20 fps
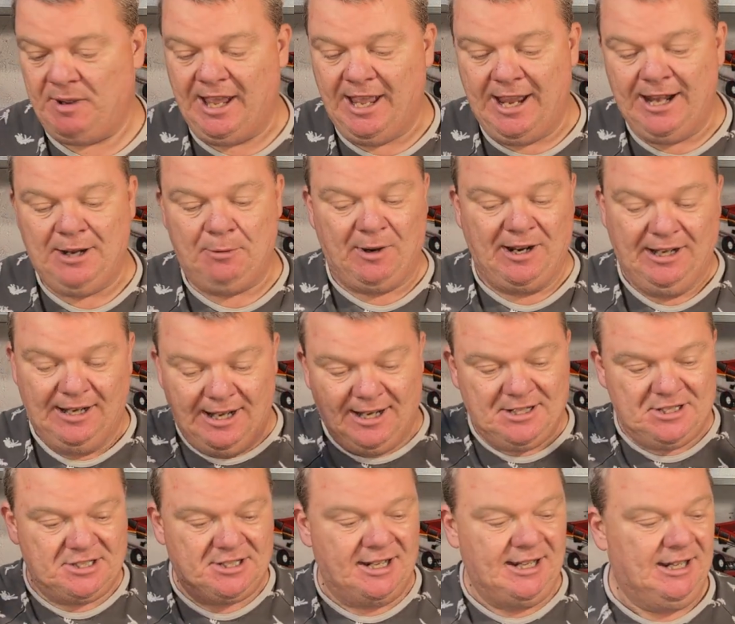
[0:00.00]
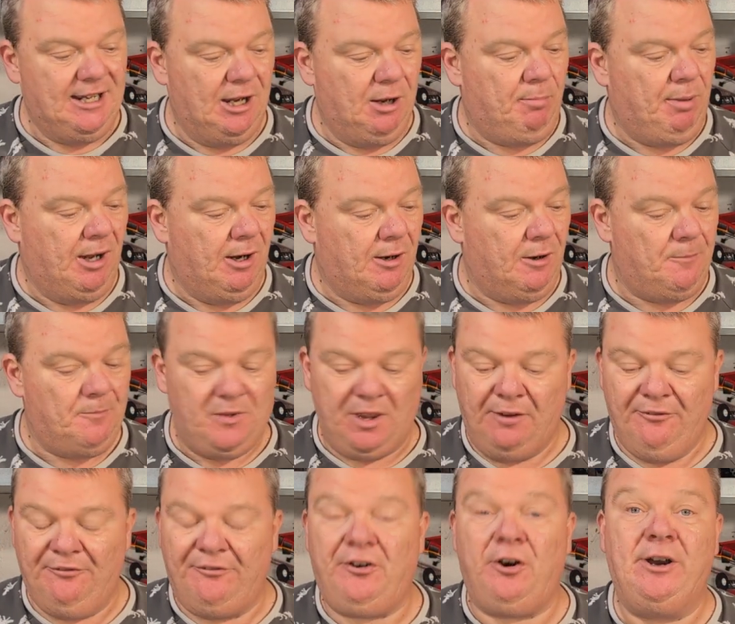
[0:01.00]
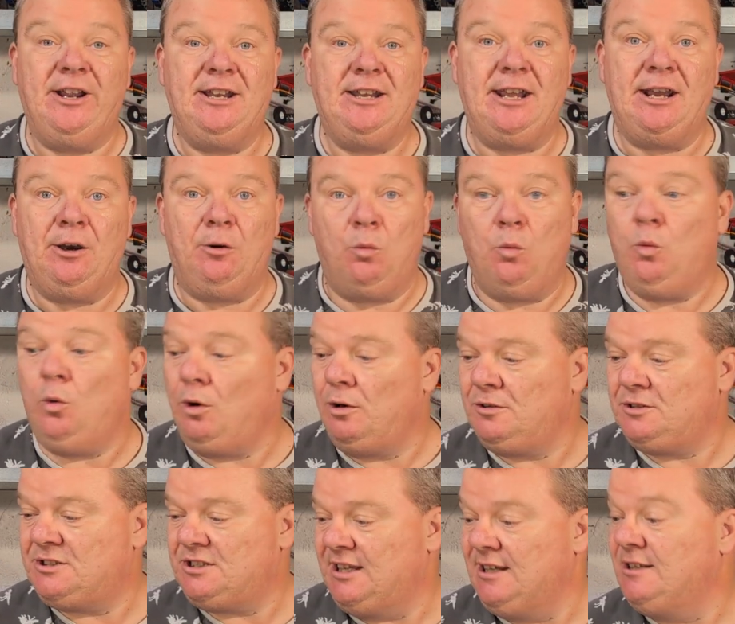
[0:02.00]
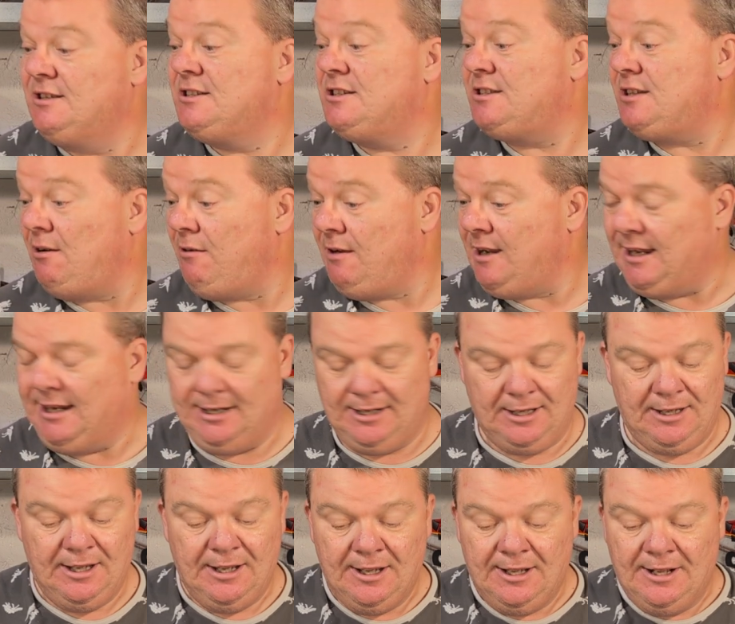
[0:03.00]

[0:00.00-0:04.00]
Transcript: But anyway, let's take it apart and find out what's inside.